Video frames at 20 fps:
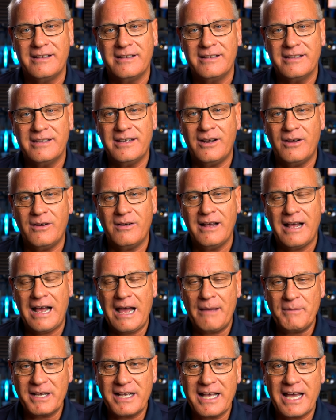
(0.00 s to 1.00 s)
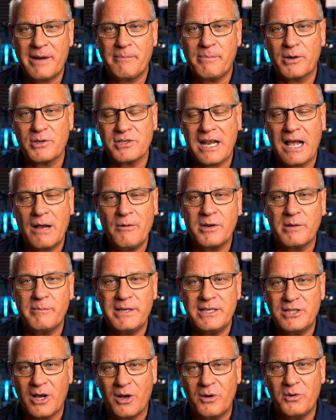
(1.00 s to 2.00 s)
You know, I'm the kind of person, I want to
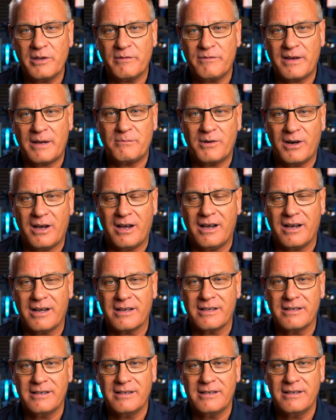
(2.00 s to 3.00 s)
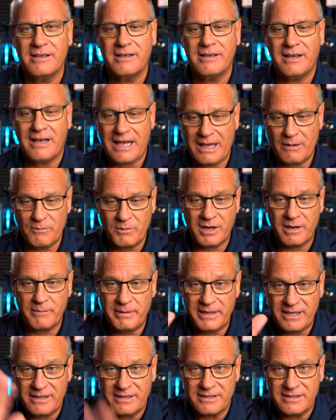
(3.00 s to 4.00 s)
be told if I'm wrong. I want to
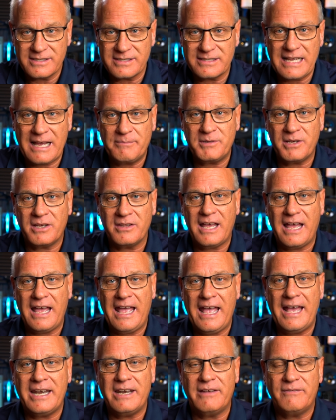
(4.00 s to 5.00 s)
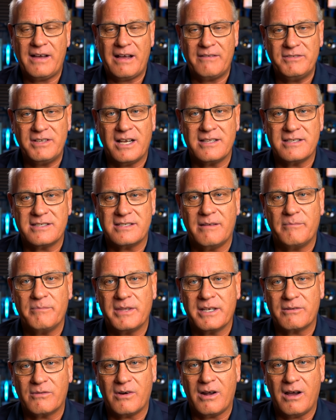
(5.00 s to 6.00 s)
be slapped on the hand if I've done
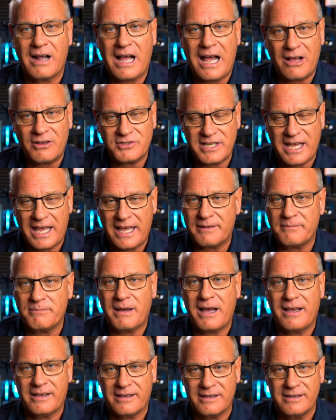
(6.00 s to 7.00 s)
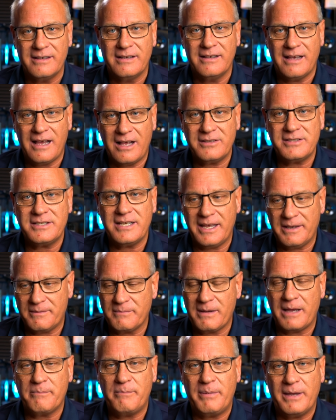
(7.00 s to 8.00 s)
something wrong. I'll take my
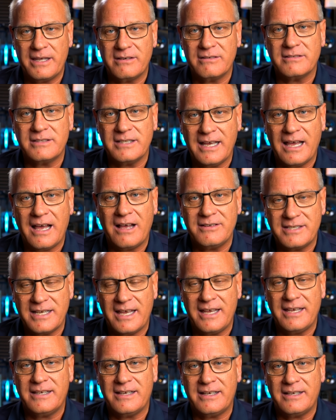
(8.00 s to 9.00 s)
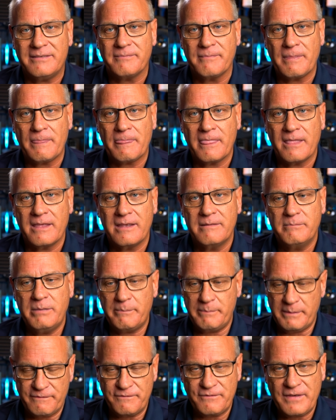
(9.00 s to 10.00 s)
penalty. I'll take it.
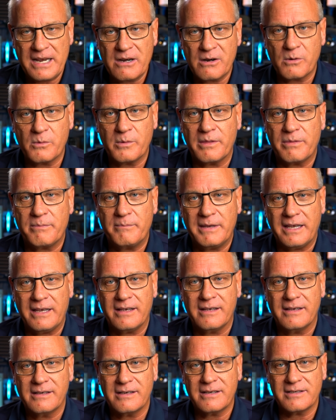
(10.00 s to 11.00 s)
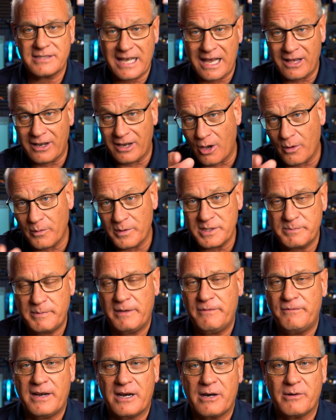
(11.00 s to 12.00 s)
But be fair with me, because I'll always
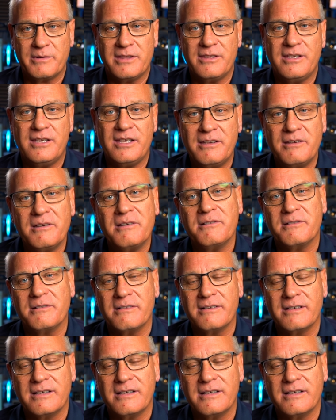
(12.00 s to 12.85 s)
be fair with you.